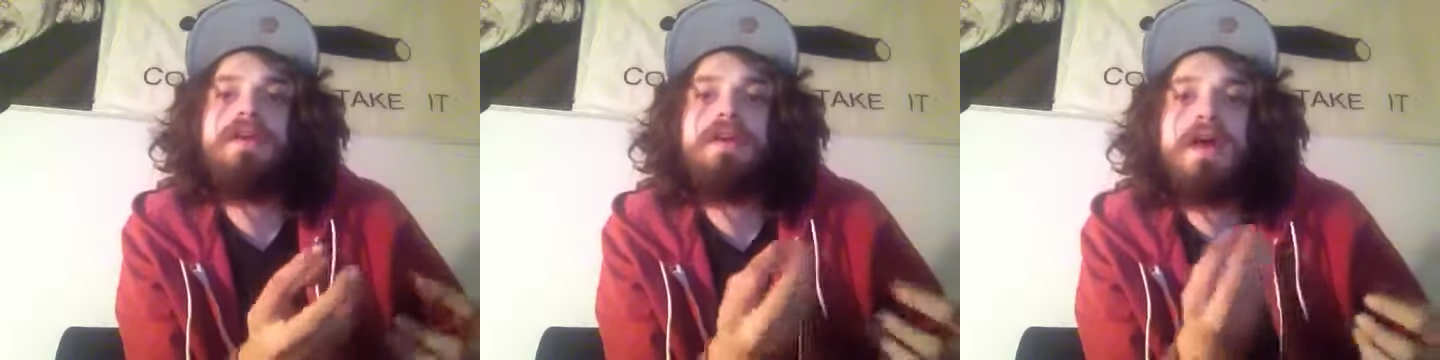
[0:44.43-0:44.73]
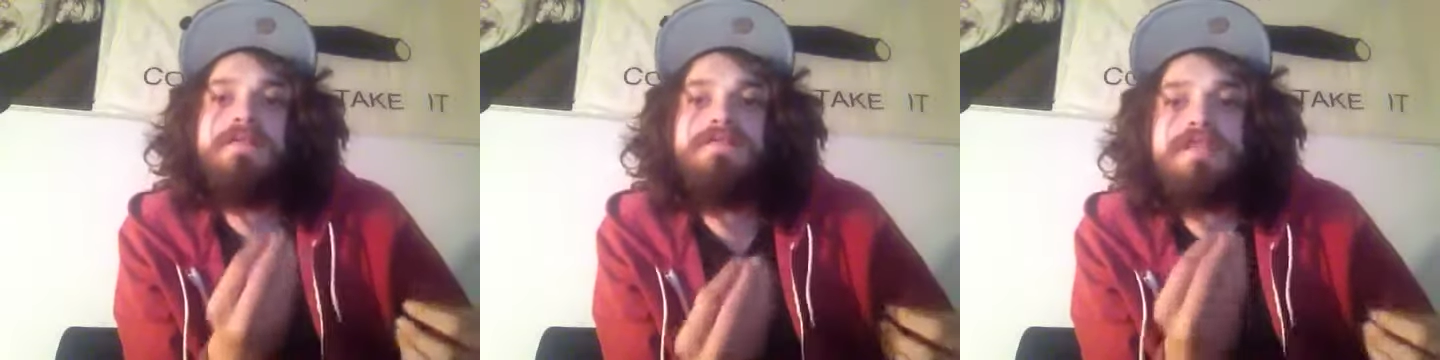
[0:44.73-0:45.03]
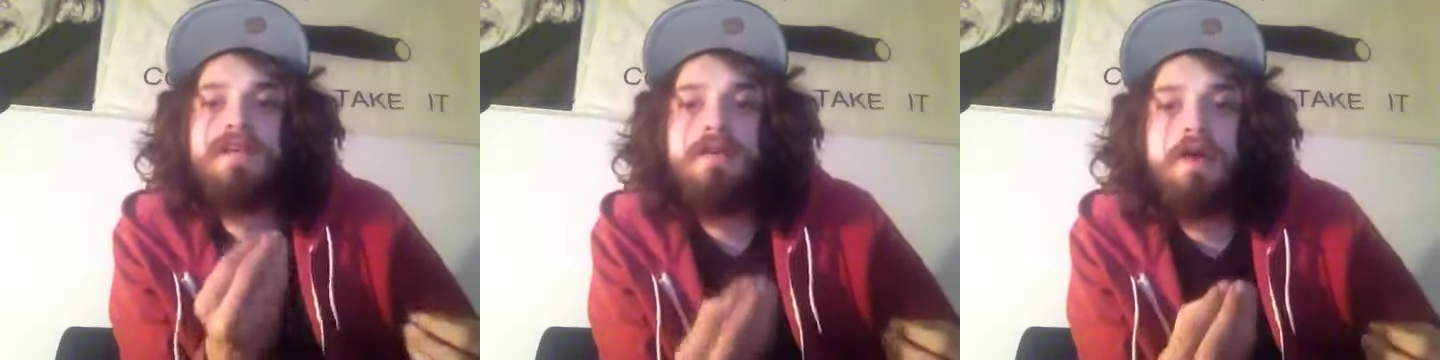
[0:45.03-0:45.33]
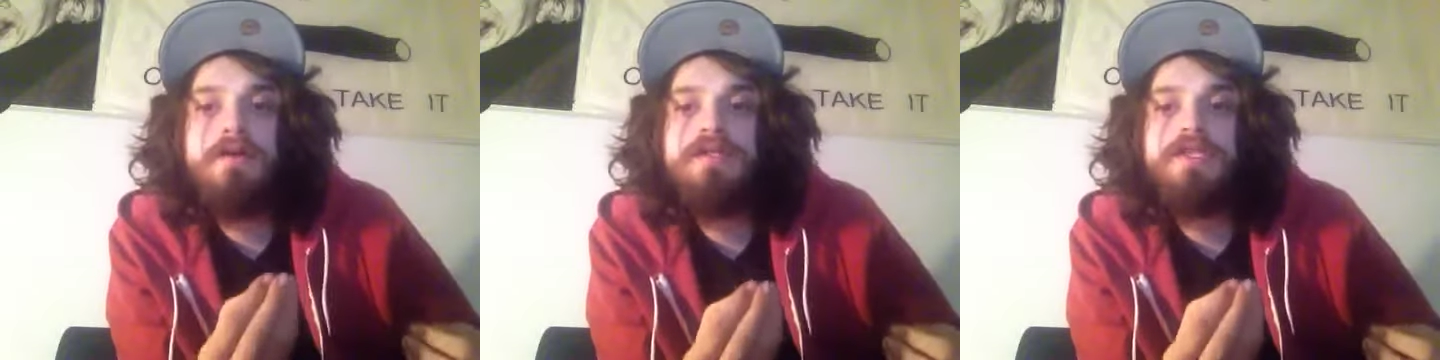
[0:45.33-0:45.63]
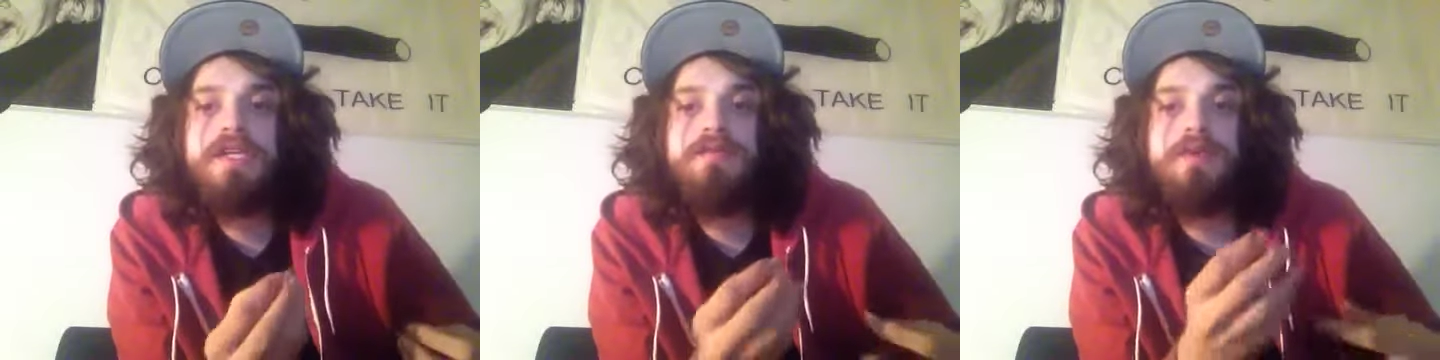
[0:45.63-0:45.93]
have
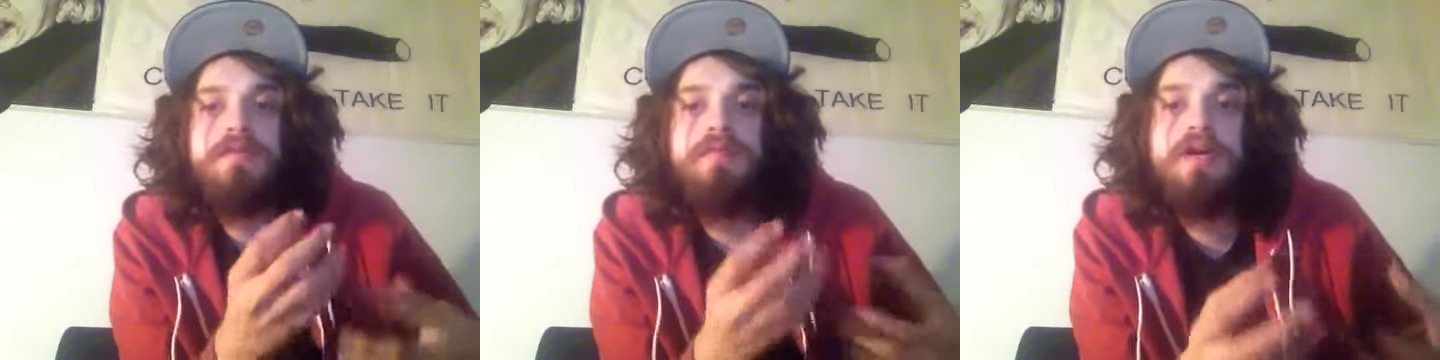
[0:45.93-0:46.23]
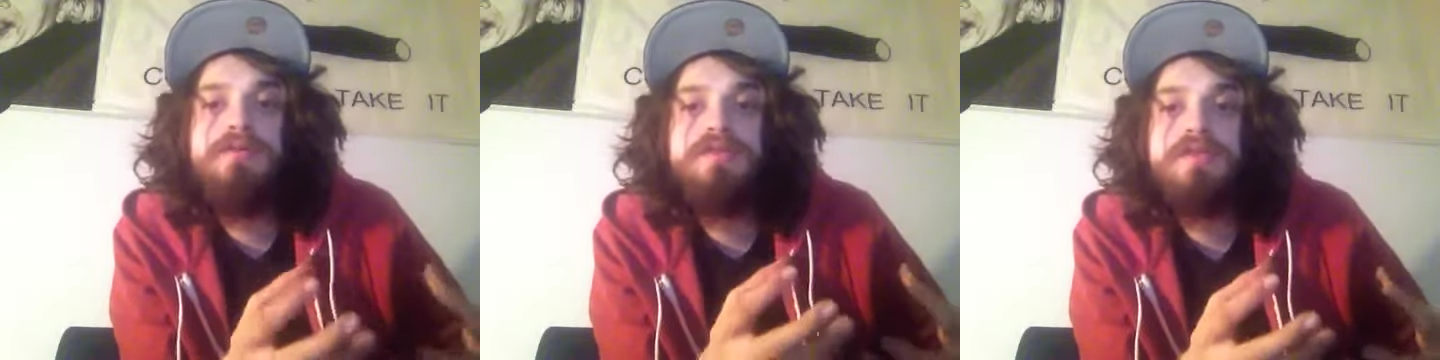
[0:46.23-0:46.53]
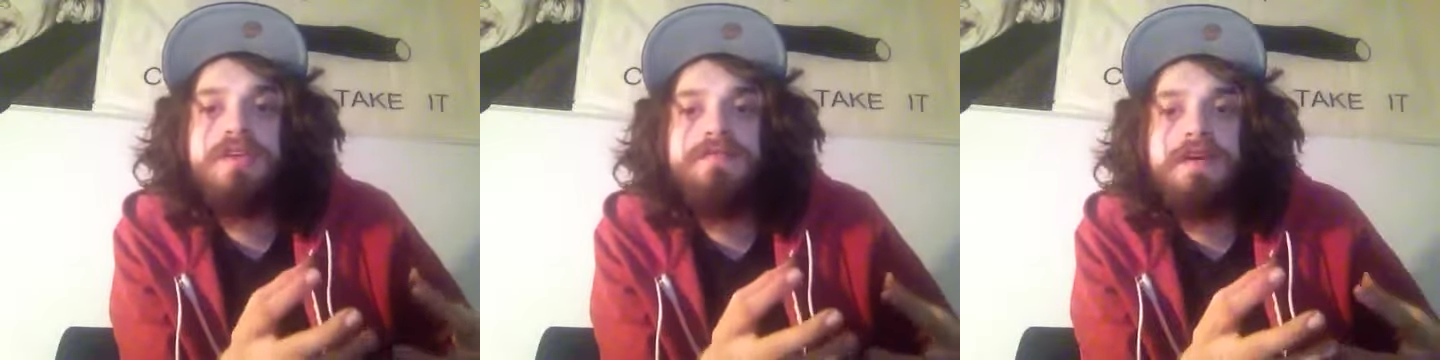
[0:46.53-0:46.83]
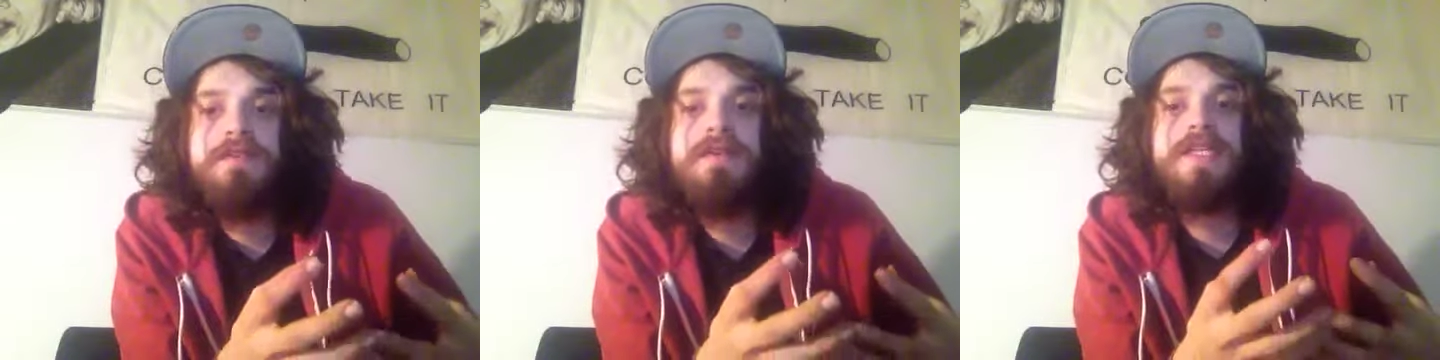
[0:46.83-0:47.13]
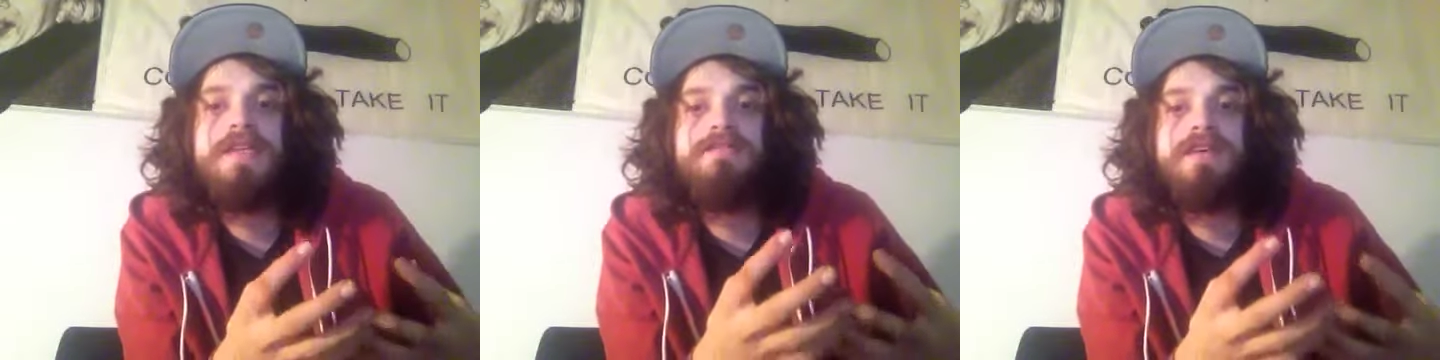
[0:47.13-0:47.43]
technology with boats. They're very
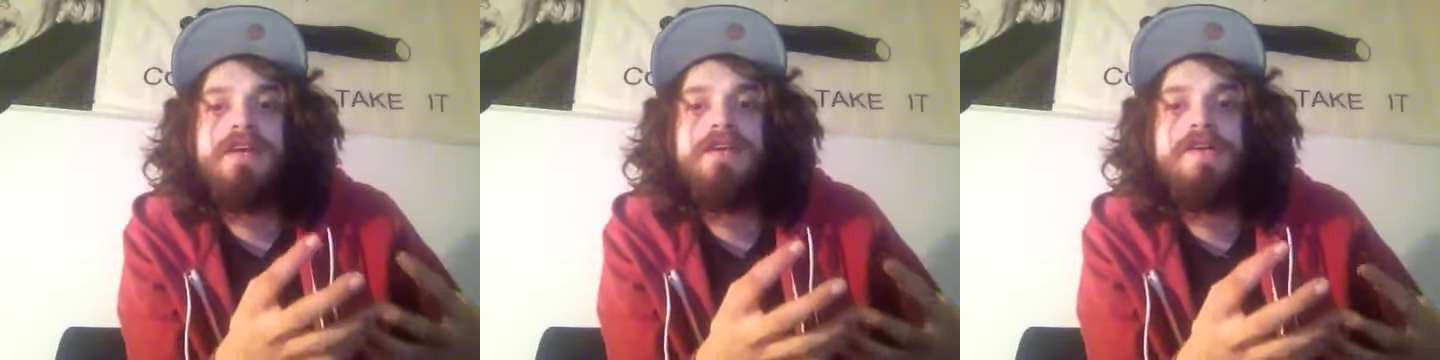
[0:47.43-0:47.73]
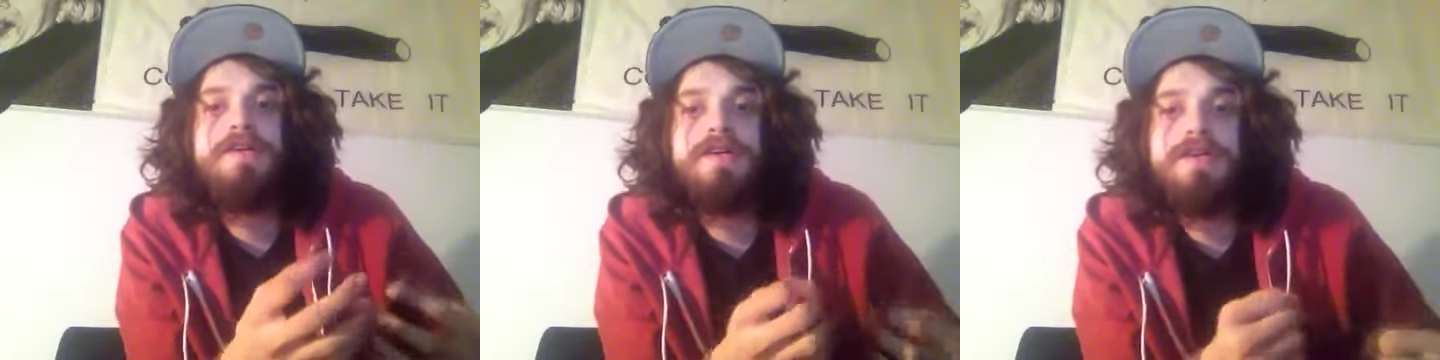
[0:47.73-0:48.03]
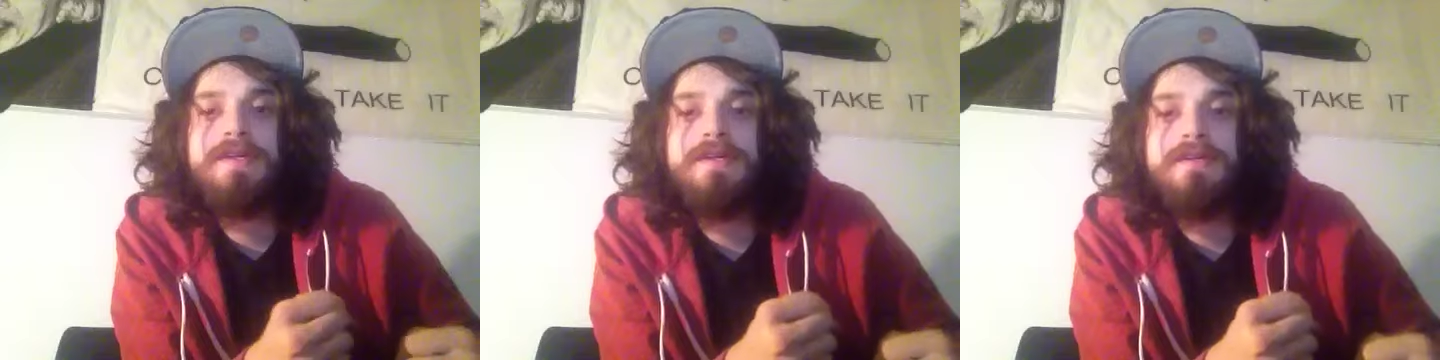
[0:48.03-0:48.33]
good at.